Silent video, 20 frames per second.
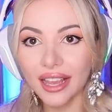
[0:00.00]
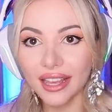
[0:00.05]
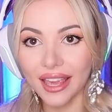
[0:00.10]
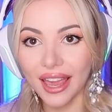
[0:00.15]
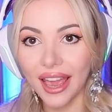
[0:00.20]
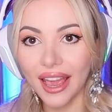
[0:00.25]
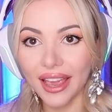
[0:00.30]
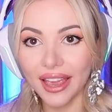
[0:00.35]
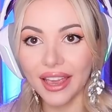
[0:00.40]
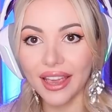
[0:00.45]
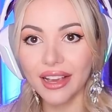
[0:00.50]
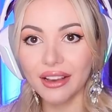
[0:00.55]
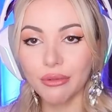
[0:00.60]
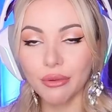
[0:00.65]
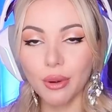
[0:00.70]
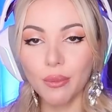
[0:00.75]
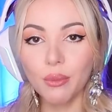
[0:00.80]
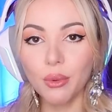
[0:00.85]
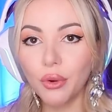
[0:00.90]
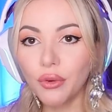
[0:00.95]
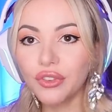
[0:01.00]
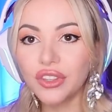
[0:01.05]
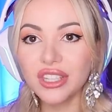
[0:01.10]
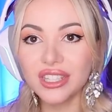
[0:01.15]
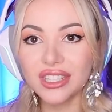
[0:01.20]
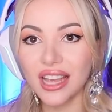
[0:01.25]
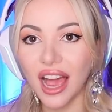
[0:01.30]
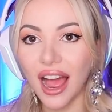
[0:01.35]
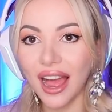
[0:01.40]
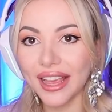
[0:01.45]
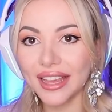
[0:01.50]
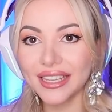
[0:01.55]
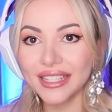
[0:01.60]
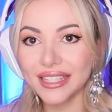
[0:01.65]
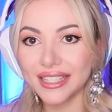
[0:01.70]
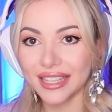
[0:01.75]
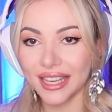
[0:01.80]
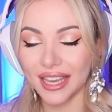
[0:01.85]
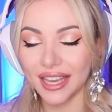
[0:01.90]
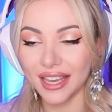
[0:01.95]
that cake, removed its
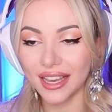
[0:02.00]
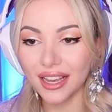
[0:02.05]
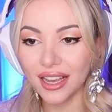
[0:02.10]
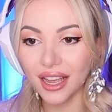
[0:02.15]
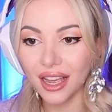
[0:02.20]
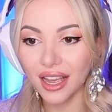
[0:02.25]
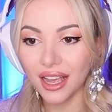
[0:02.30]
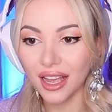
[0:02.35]
icing.